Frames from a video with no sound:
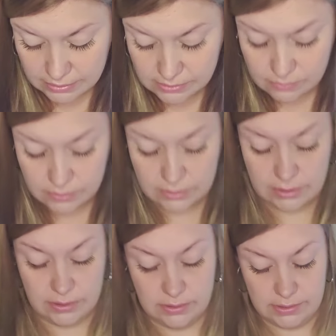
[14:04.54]
all these court
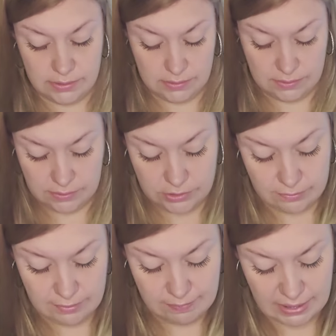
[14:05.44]
cards?
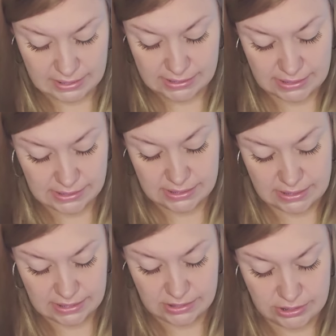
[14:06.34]
Show me Pisces
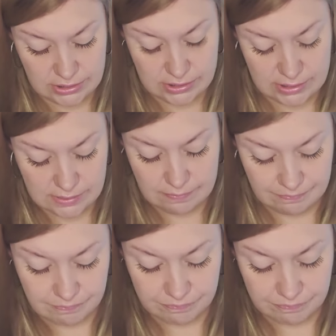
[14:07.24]
intentions.